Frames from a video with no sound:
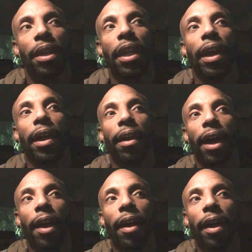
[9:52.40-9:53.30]
yeah,
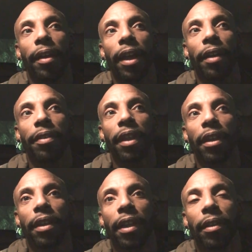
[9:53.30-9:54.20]
I
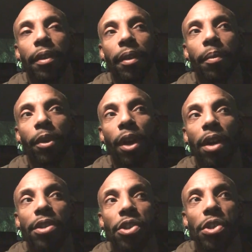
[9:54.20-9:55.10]
think that we're
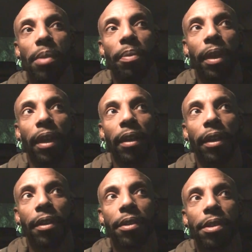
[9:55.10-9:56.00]
onto something.
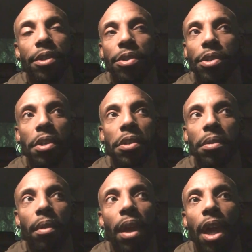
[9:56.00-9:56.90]
There's
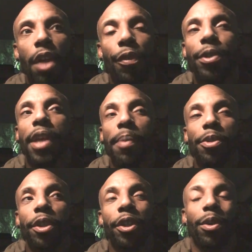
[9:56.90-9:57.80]
just there's
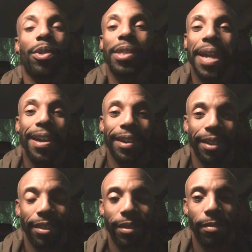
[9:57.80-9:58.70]
absolutely no static.
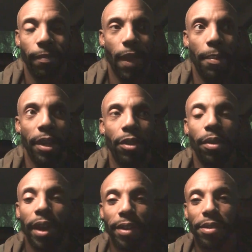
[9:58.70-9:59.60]
I mean, you
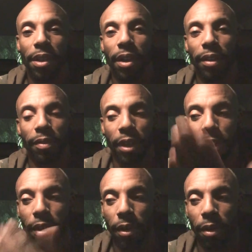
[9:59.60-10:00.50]
guys saw the
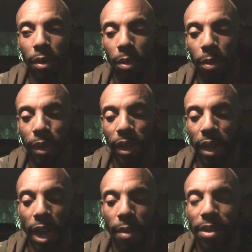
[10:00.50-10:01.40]
video
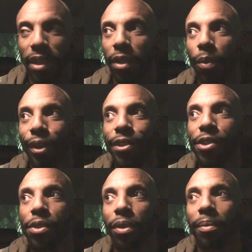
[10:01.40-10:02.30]
when I was at the
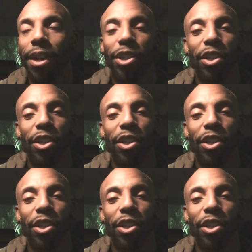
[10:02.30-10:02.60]
windstorm. I